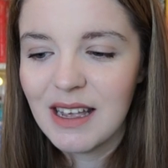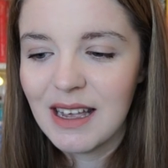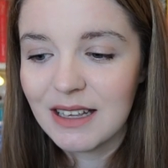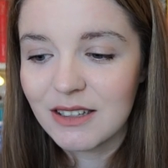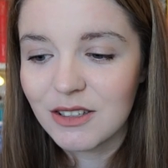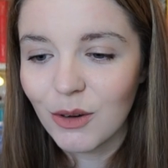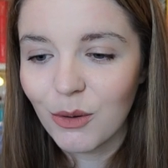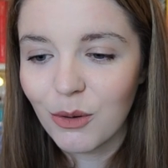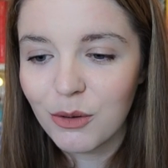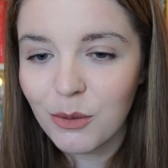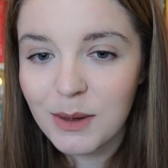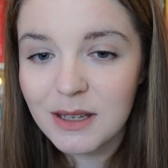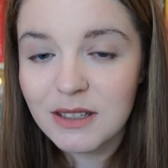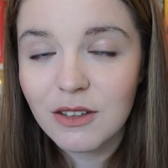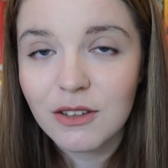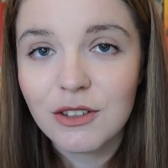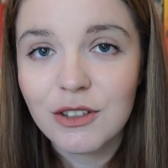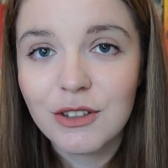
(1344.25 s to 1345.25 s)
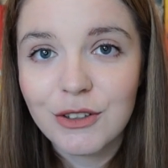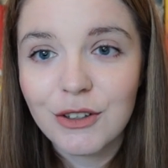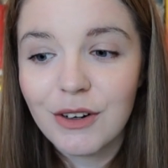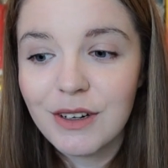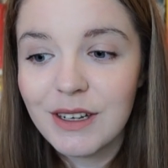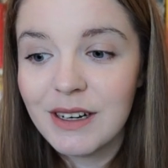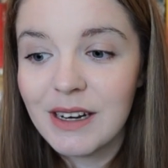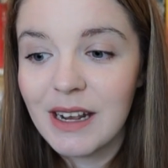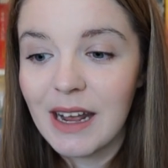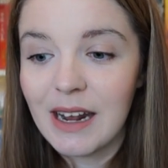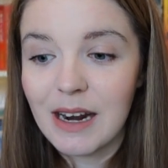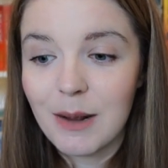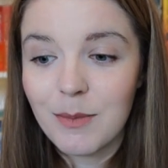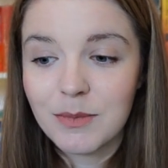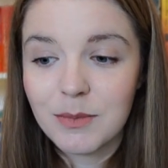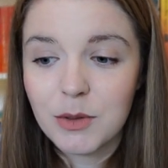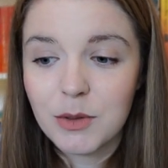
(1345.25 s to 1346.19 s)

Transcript: It's always stunning and I'm